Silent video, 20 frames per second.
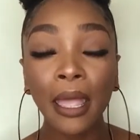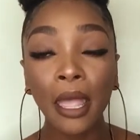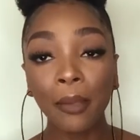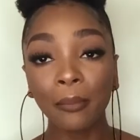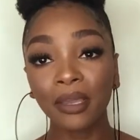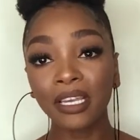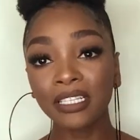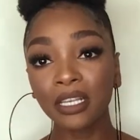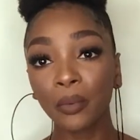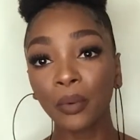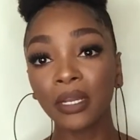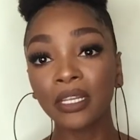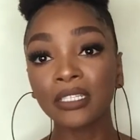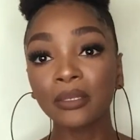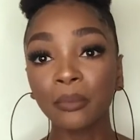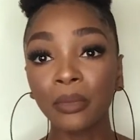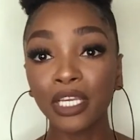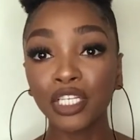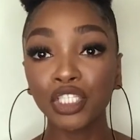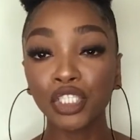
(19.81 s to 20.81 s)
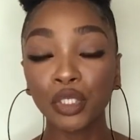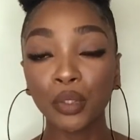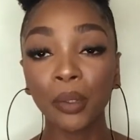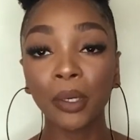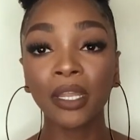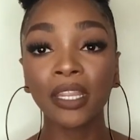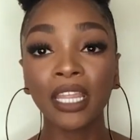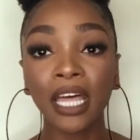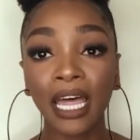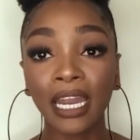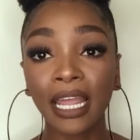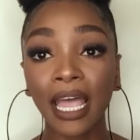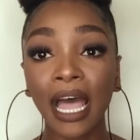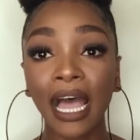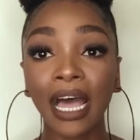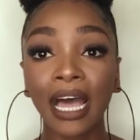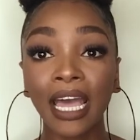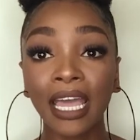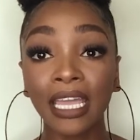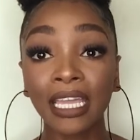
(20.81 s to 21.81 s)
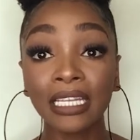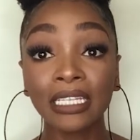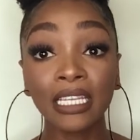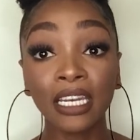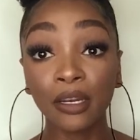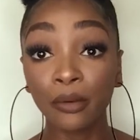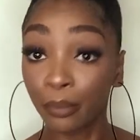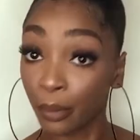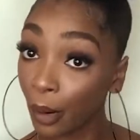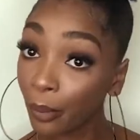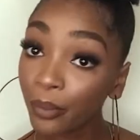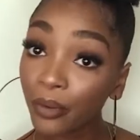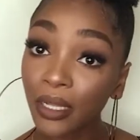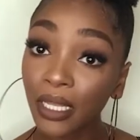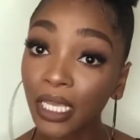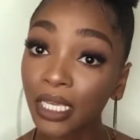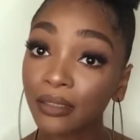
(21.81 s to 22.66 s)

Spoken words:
because I wanted to make sure that I did it properly.